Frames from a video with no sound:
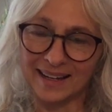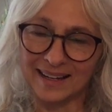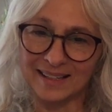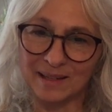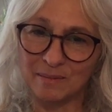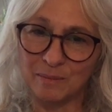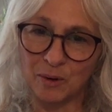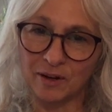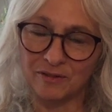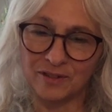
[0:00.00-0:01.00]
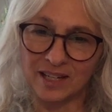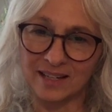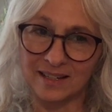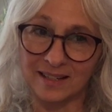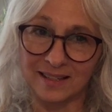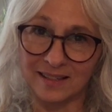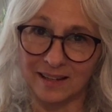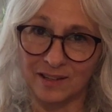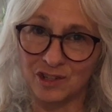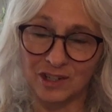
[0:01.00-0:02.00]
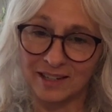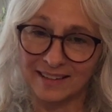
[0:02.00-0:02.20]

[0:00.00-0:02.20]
has it morphed into such